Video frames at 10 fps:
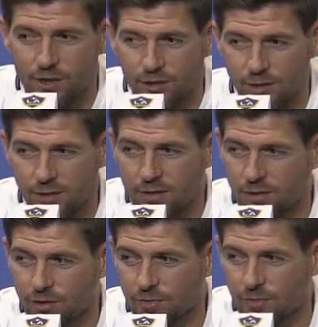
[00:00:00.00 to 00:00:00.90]
sure,
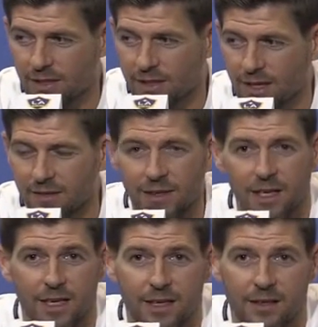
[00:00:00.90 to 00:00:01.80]
somewhere down the
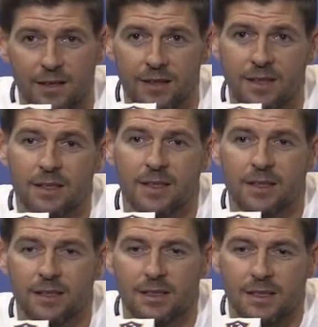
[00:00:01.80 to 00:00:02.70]
line,
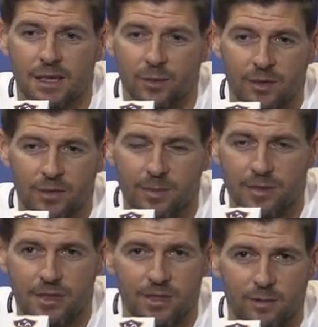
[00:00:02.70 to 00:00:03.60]
I will
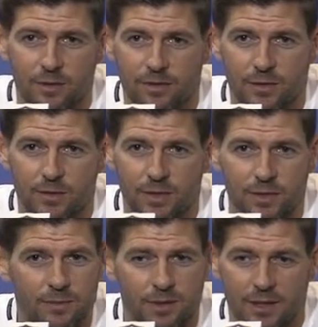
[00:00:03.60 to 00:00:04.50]
represent the football
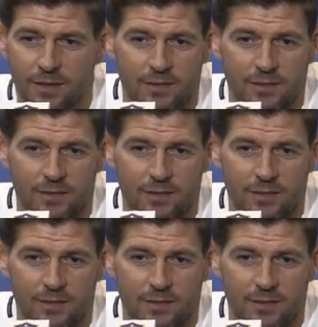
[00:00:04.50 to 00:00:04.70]
club.